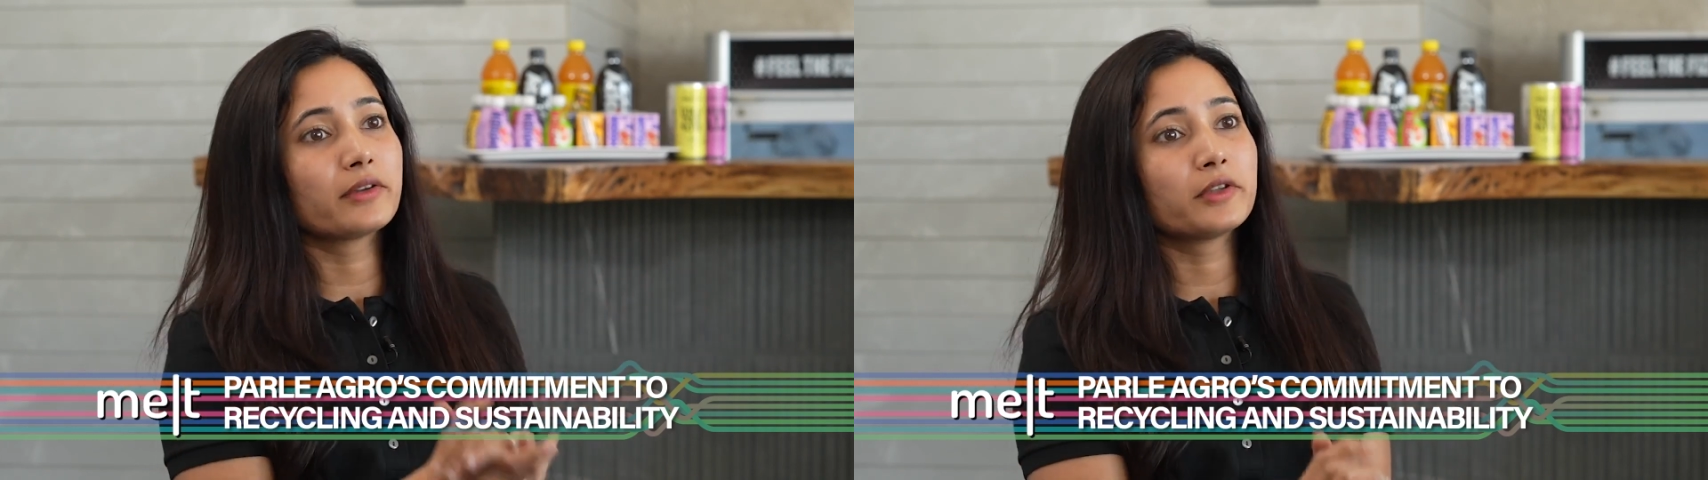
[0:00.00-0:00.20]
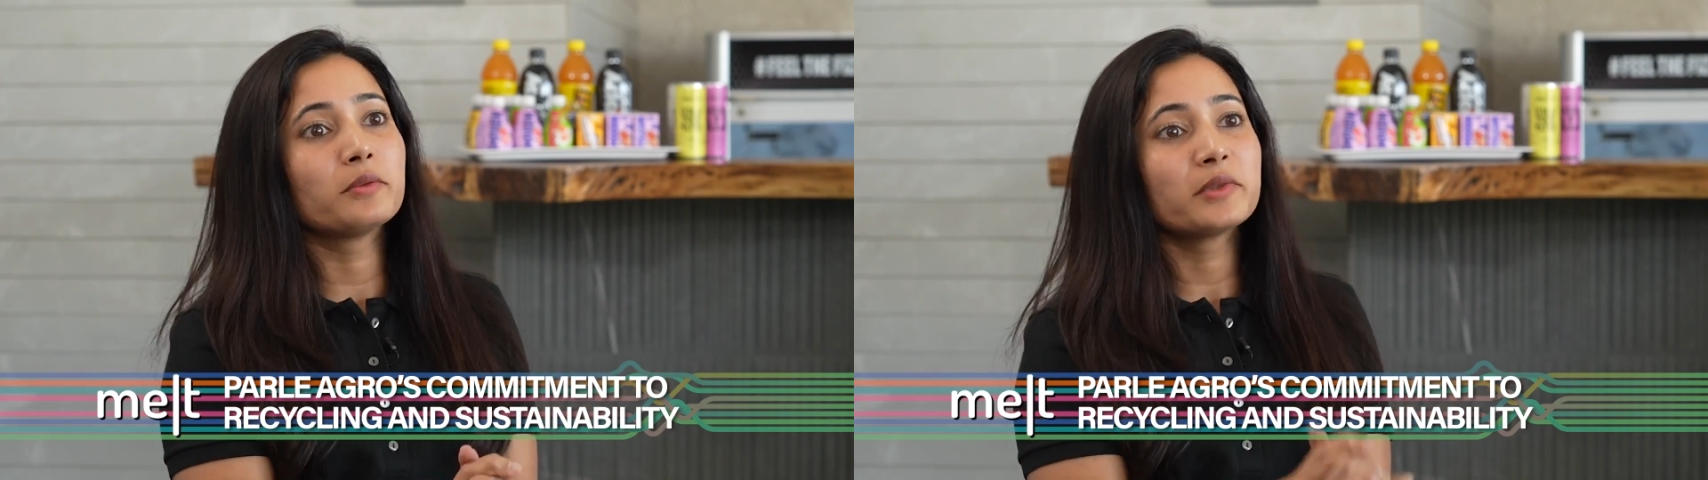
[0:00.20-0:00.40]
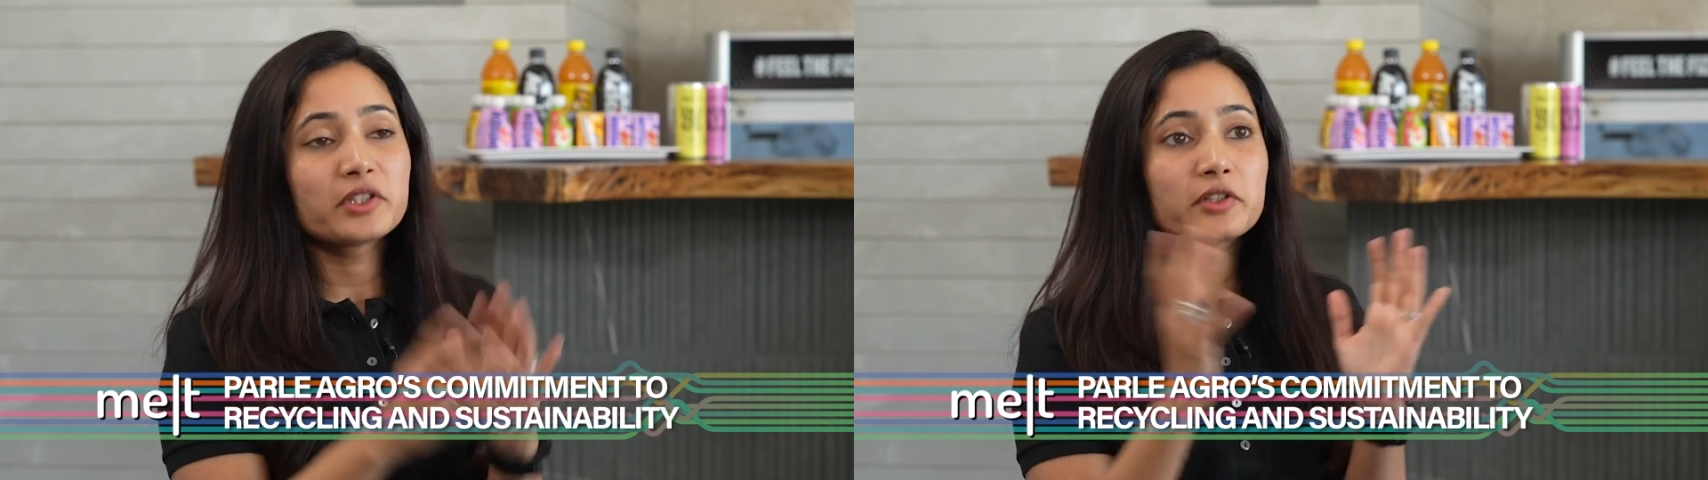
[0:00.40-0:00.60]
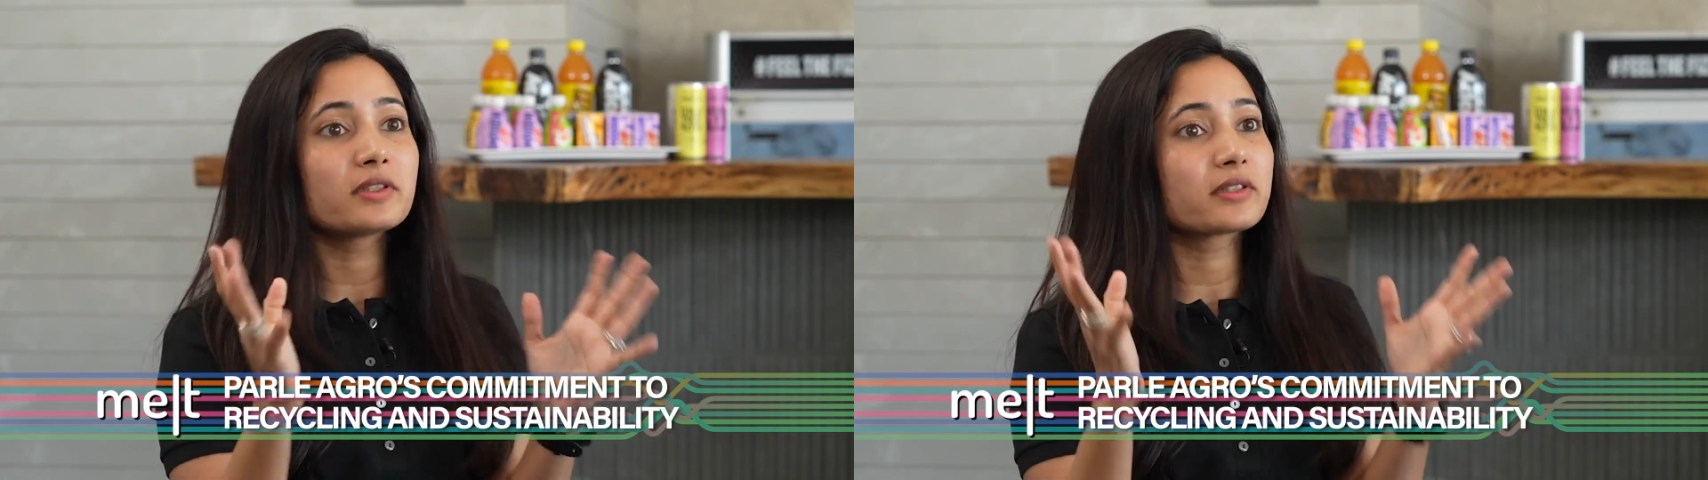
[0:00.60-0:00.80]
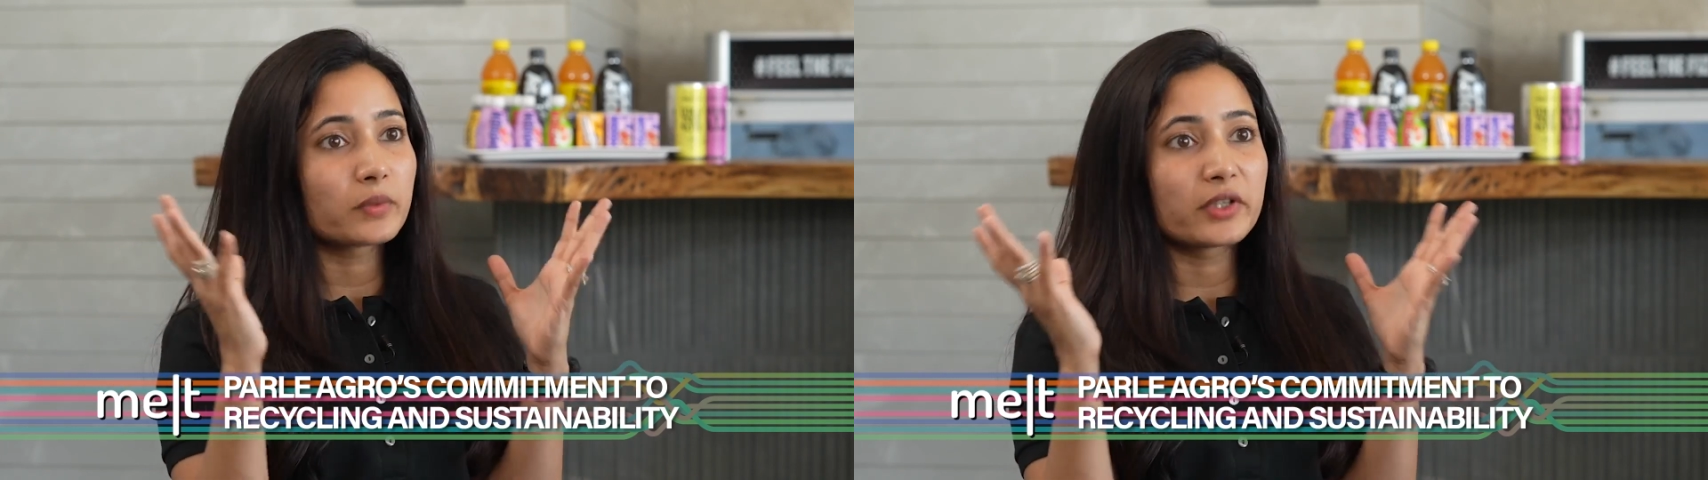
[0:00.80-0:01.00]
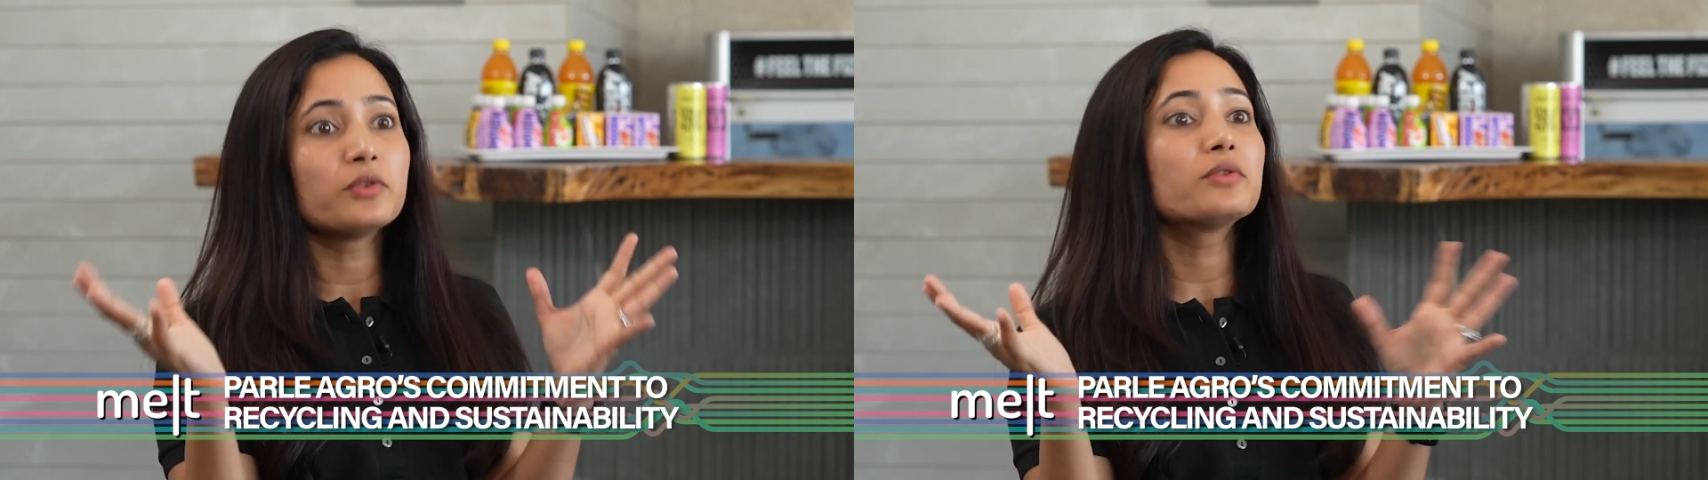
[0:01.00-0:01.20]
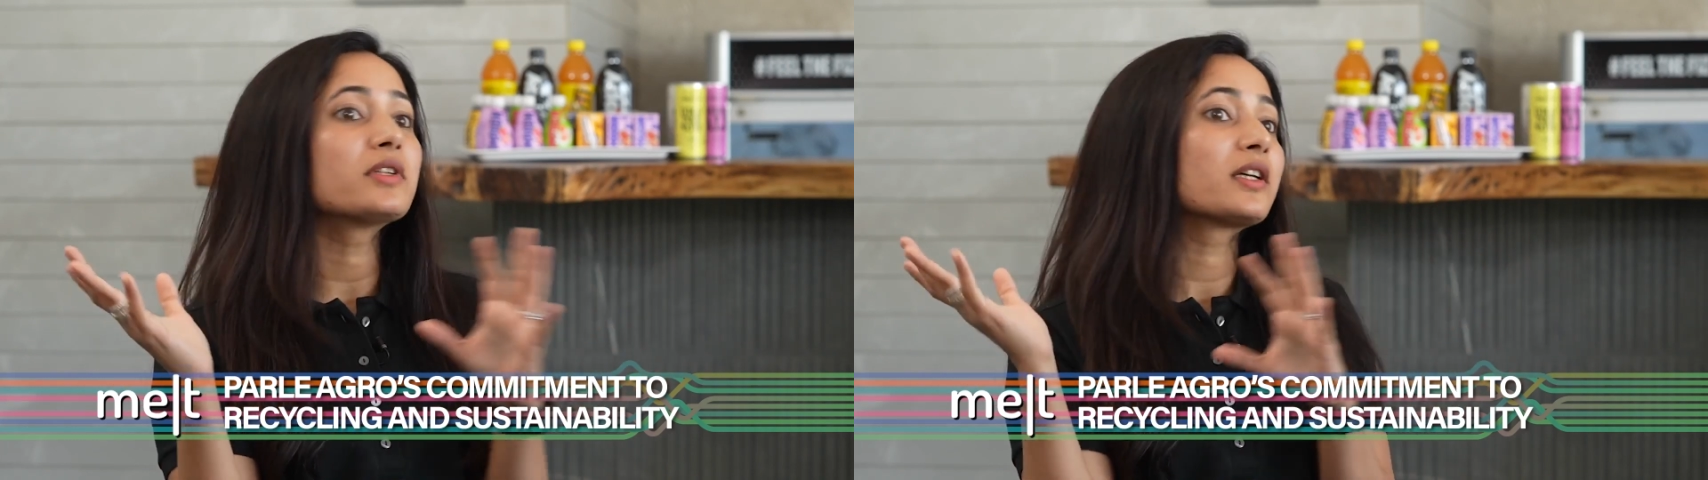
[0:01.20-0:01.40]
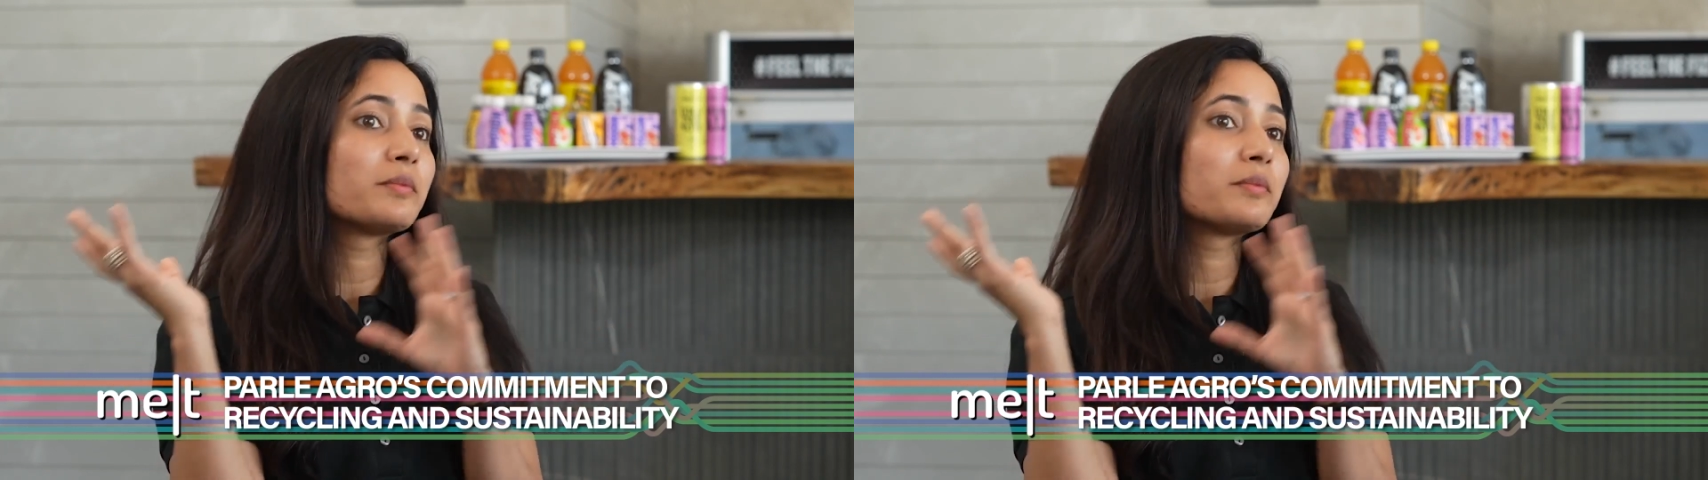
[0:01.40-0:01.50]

materials that we're using